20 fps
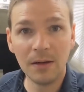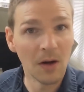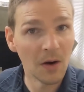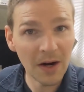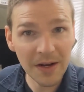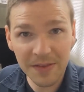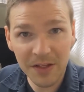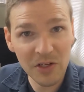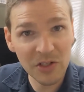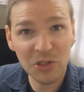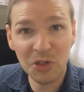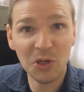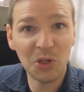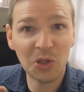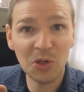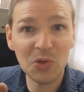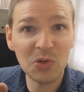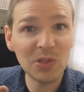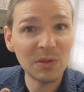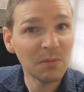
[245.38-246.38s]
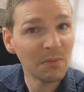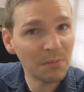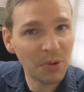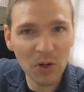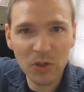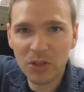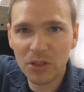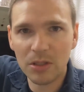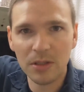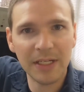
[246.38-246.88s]
All right, there's your clues.
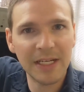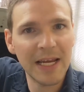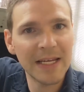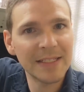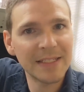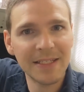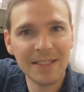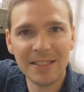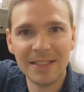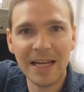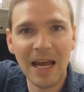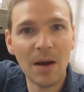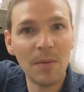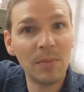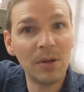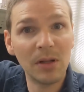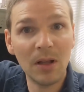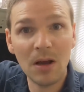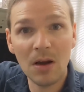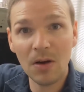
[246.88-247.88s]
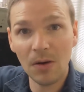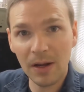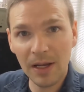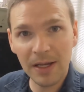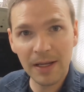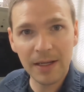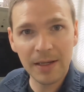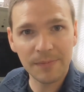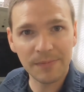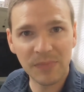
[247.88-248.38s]
Post your guesses down below.
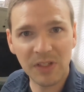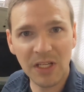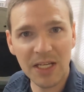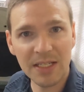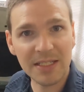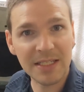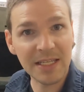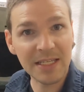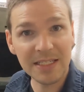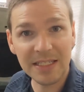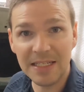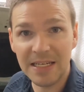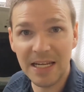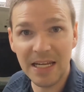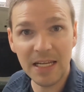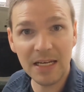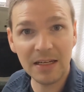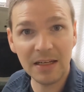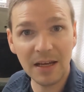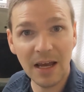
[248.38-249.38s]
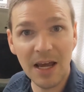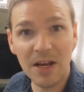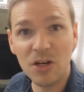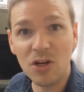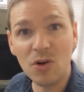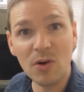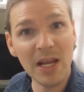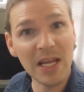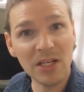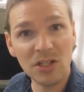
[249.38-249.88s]
Does this need a
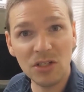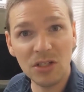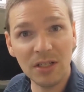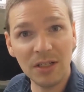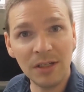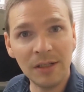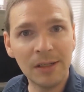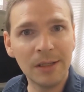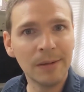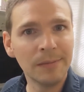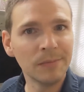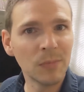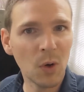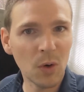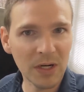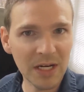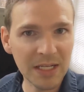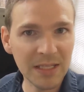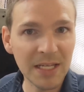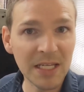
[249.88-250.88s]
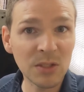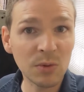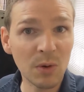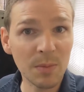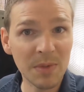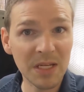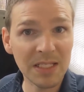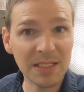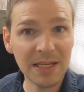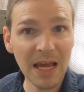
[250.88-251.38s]
new engine, or can this
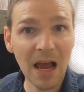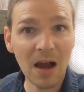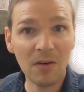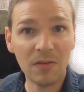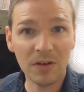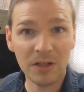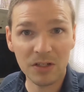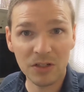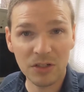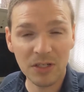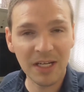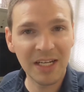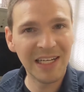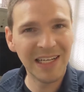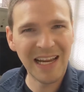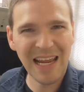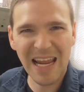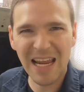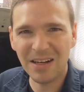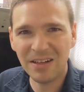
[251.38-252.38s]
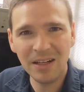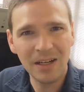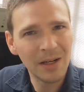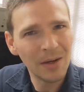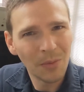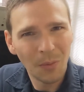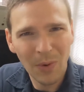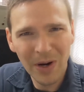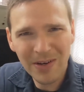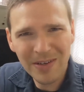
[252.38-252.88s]
one be salvaged? And
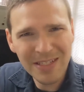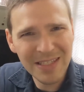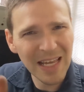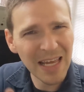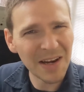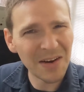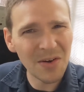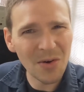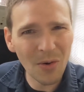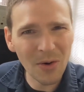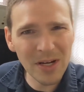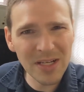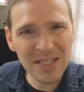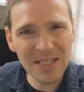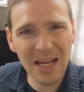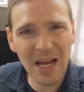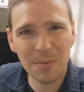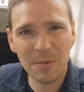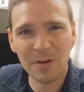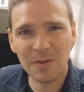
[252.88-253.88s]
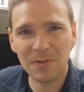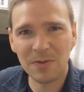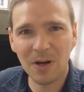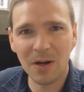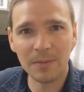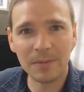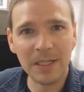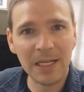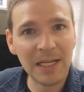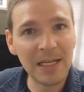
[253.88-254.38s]
where is that noise coming
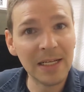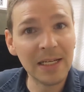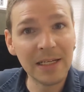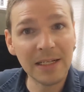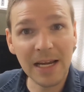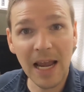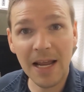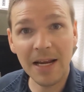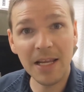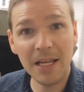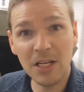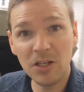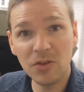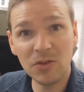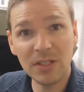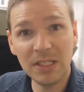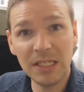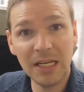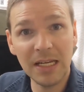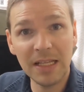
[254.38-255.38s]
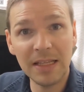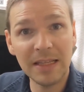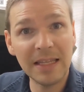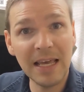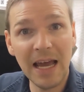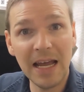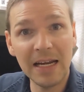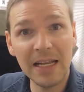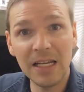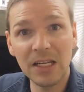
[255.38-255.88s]
from? Kind of interesting
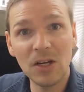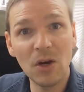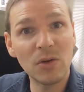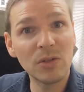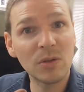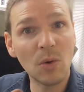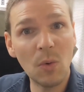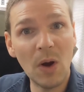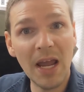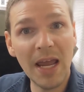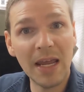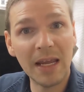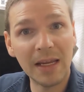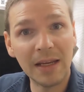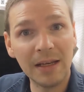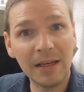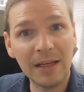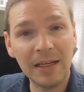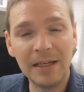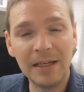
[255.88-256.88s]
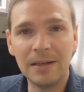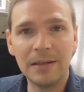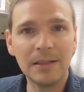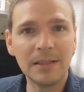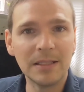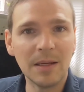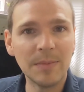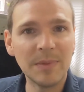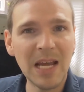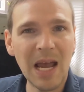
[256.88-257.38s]
that it goes away.
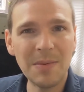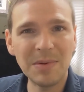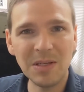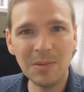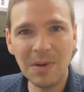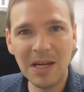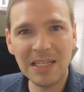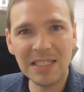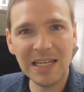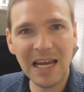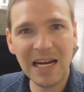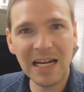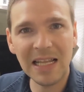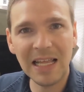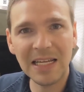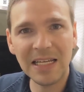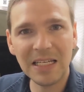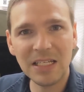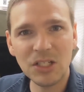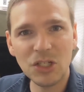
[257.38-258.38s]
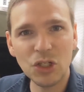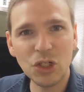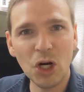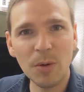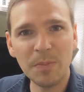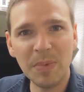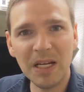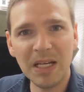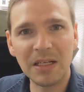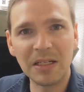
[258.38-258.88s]
Sometimes it makes kind of like a
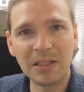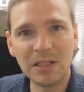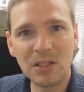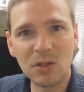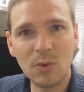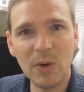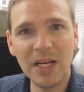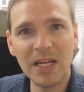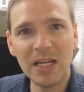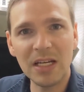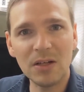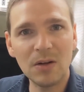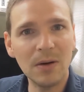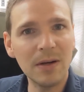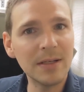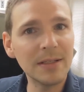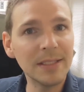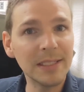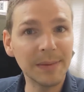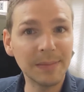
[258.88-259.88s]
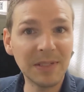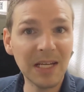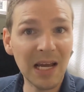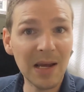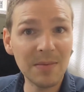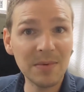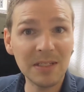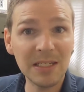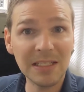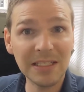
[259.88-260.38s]
chirping, squeaking noise.
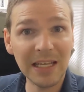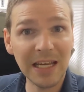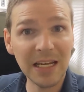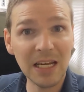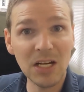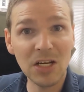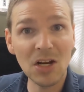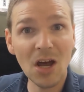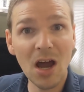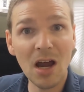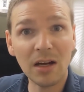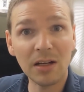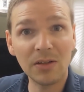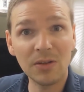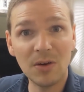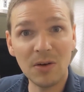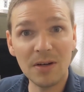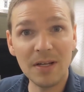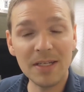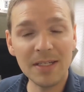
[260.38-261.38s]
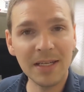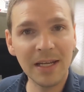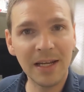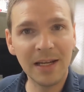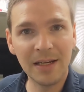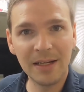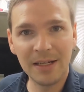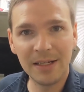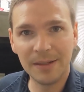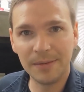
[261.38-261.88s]
Sometimes it's like a knock noise.
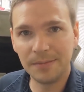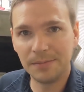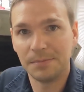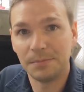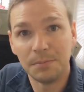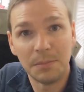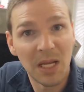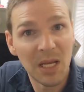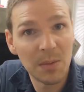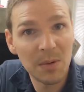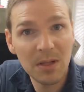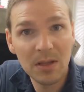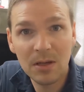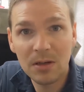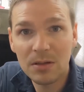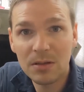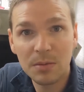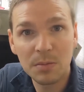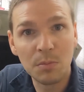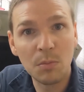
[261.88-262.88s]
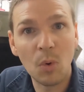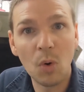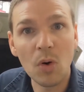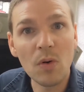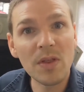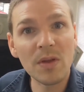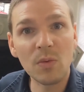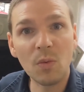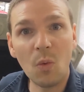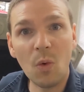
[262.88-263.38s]
Maybe there's
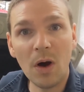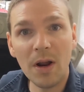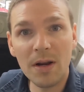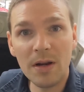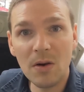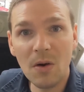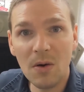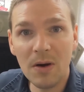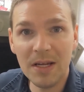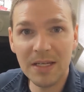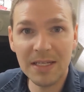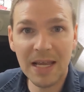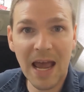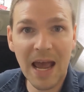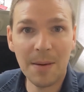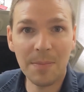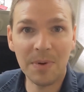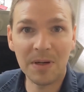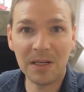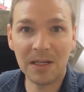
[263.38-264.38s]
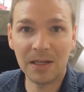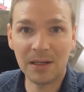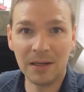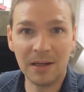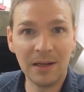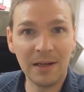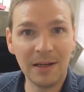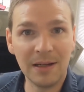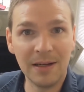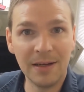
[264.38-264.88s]
more than one noise happening
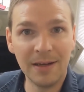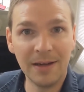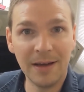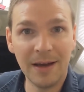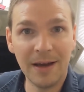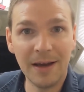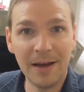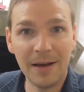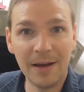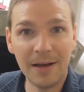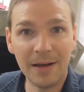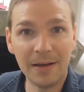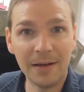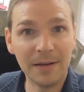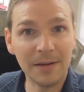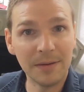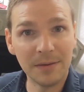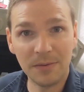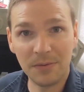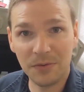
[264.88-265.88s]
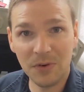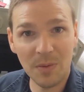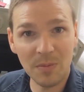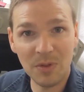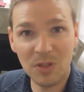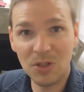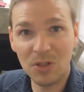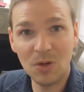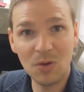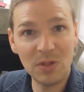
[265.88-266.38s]

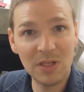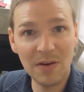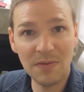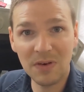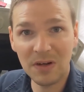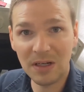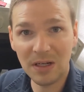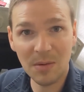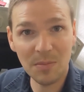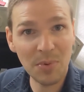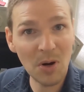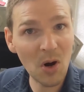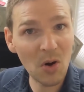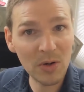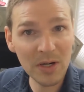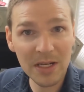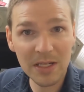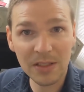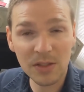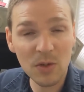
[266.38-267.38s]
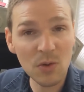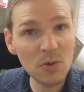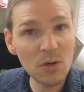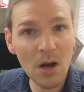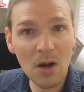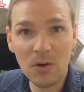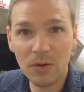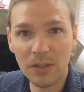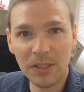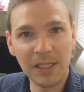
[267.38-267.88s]
from 2 different components. Who
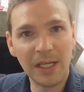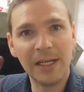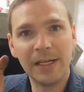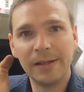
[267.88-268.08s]
knows?